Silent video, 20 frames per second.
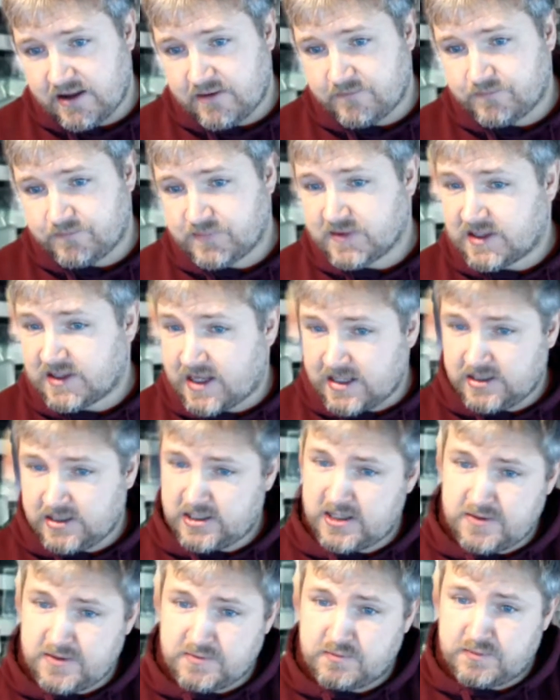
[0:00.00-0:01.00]
like
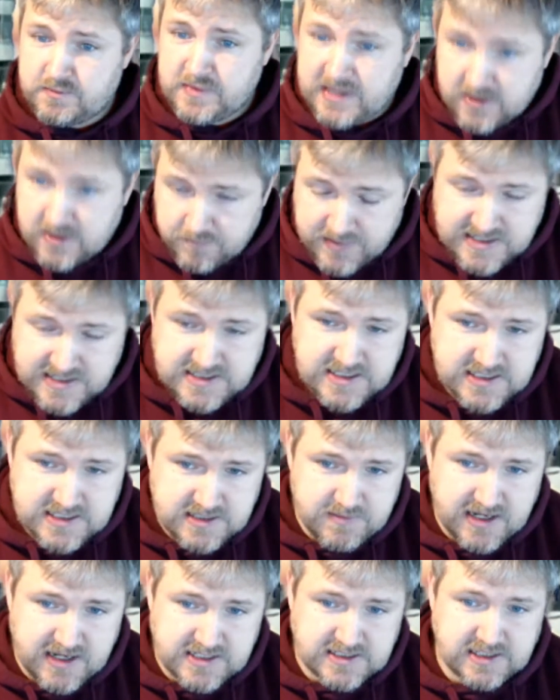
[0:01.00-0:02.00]
learn the business
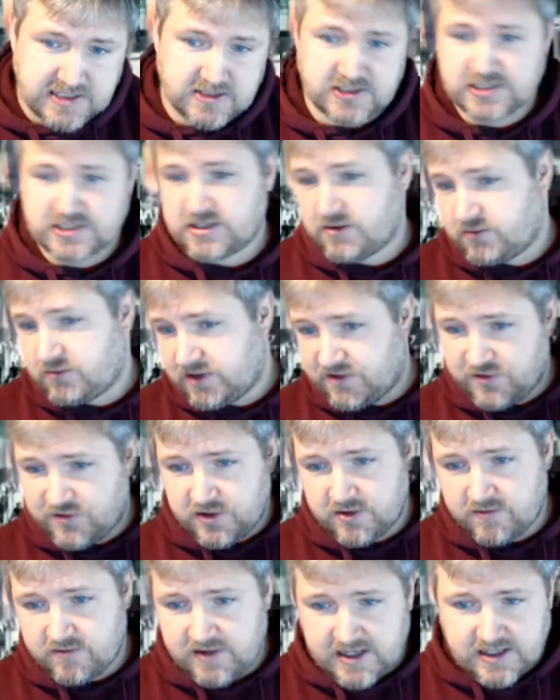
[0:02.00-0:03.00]
domain skills. So if
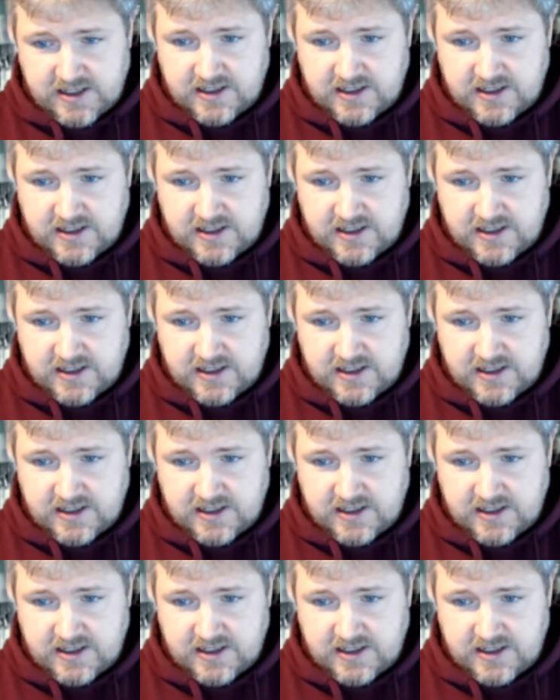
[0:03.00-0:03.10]
you're in